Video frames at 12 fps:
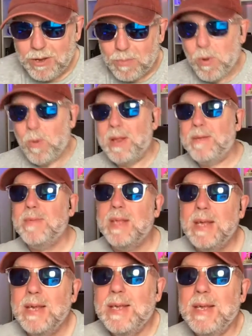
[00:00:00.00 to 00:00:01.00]
Good morning.
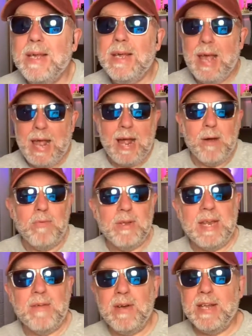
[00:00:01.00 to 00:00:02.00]
How the
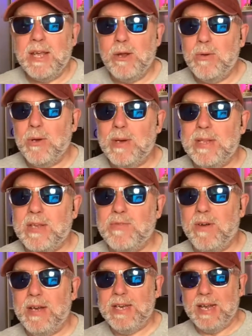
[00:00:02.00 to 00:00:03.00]
devil are you doing this
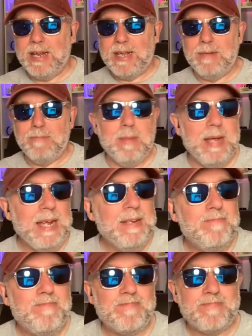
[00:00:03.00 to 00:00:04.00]
fine day? Me?